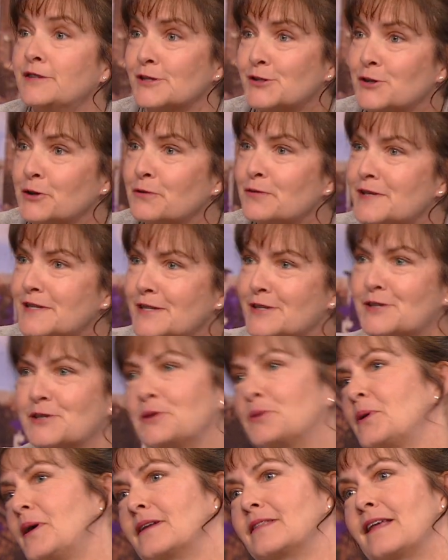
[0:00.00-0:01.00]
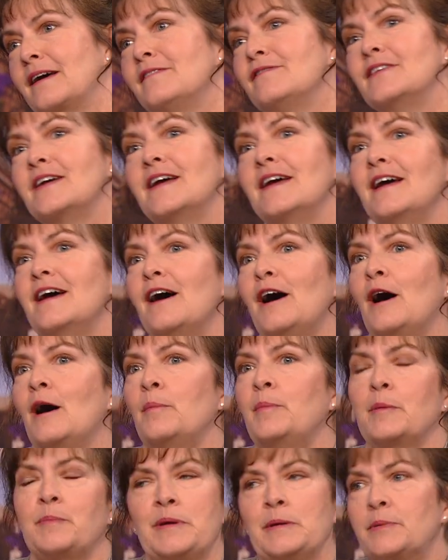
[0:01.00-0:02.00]
disservices to wildlife, uh,
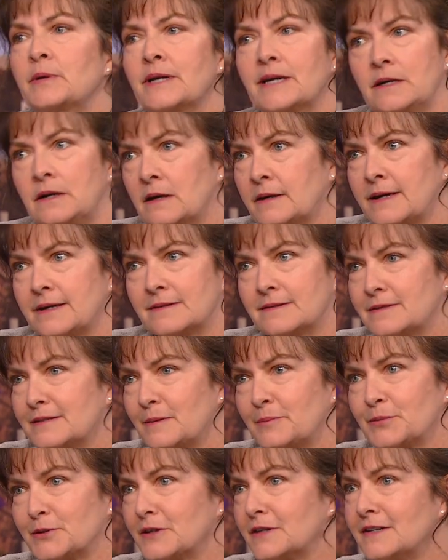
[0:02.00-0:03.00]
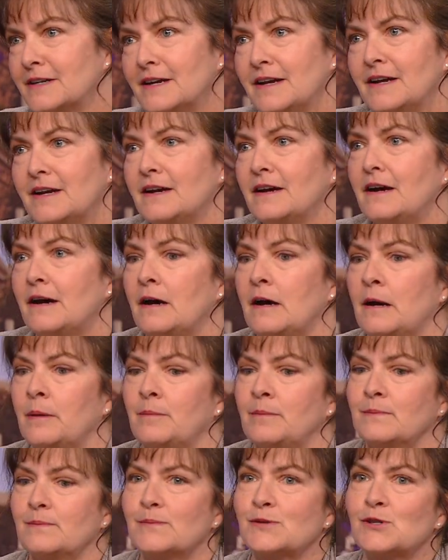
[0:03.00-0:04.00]
but people cannot get distemper.
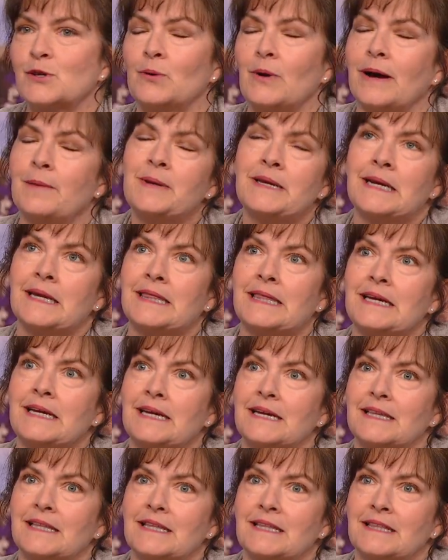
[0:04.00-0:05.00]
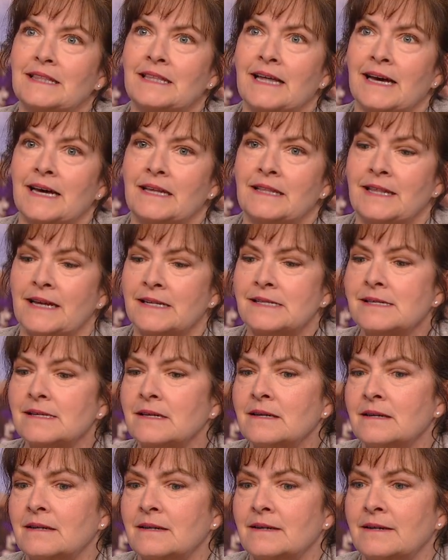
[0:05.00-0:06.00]
Um, so I mean, I think that that's
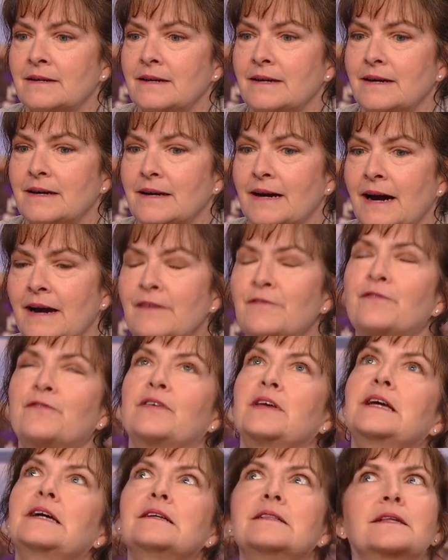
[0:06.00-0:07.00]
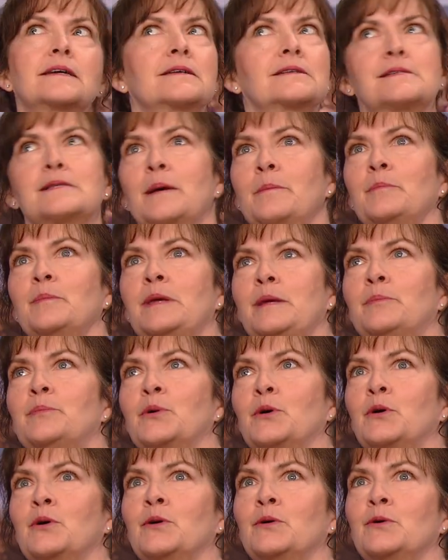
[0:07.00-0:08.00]
a I feel like some
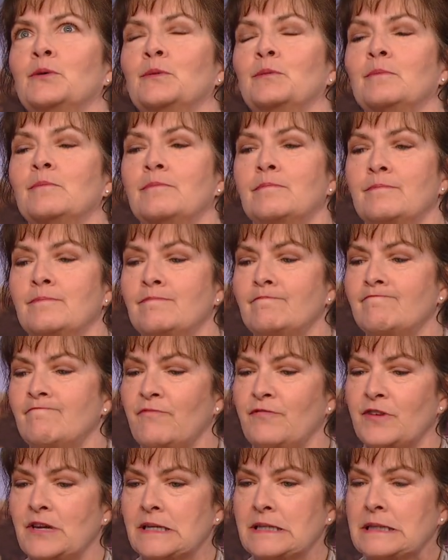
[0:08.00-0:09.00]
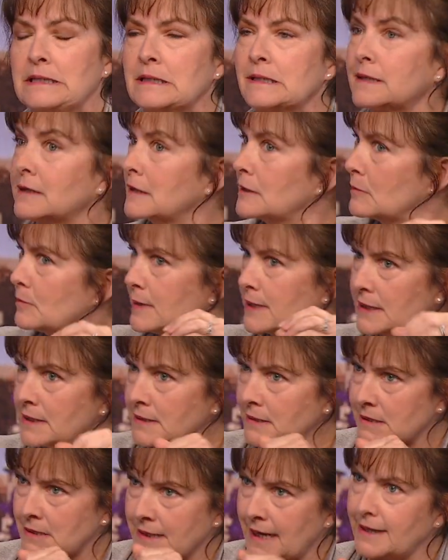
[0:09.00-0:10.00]
people mm, feel a little bit
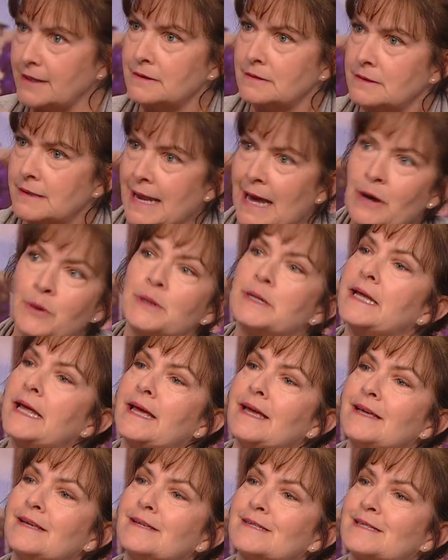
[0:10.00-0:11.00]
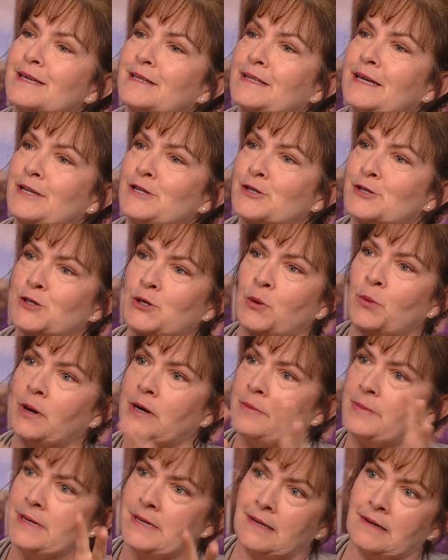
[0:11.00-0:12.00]
entitled nowadays that they just don't
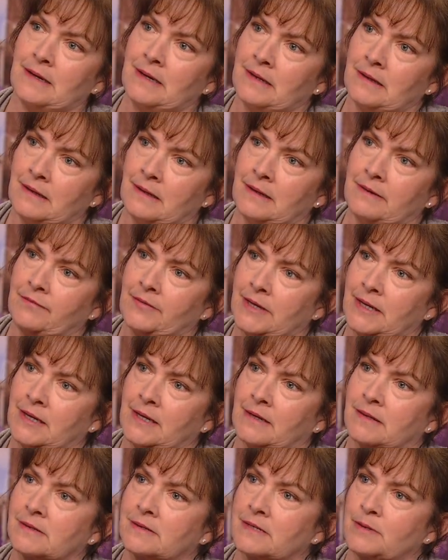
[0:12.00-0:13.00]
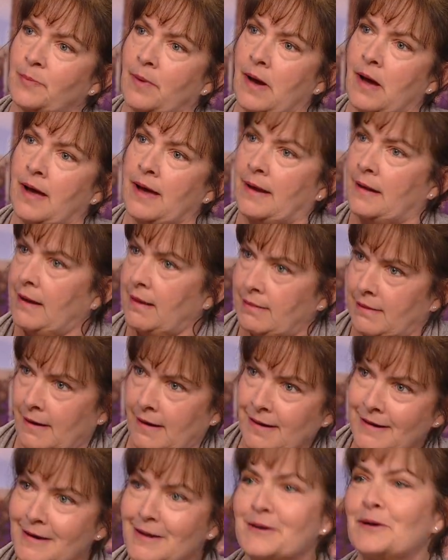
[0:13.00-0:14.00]
want to be inconvenienced by
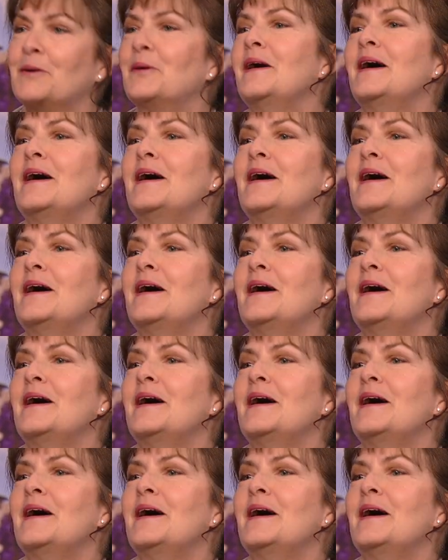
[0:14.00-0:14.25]
anything, you know,